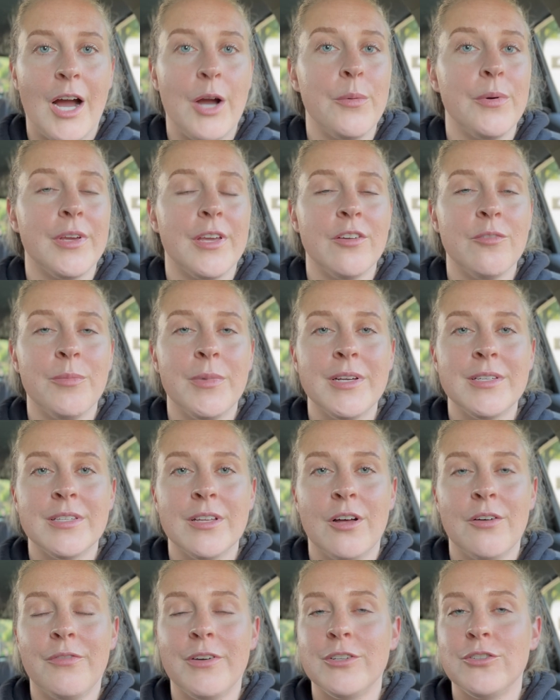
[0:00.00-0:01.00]
I would give
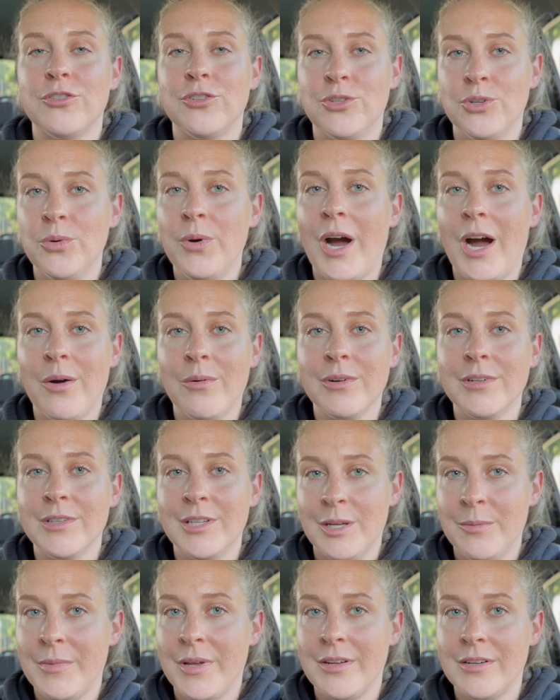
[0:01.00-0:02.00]
myself a 2-hour
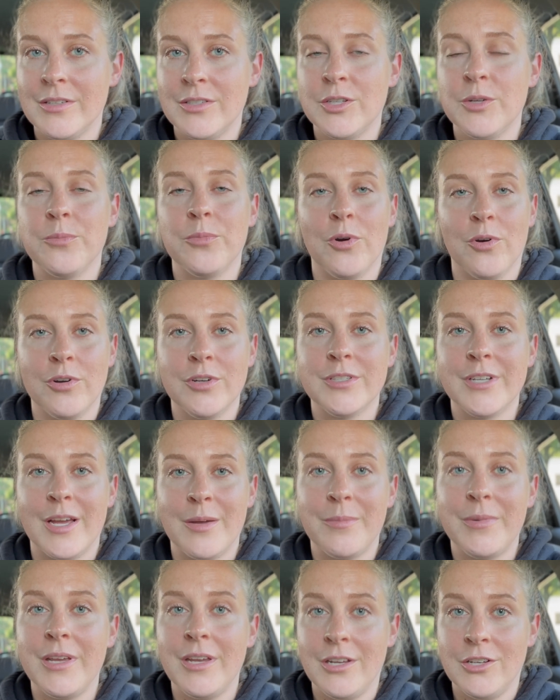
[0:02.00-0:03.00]
limit to
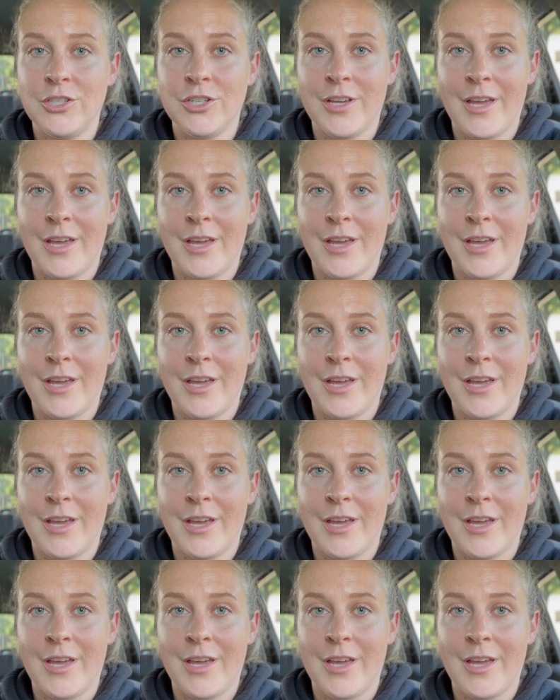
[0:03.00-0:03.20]
prototype each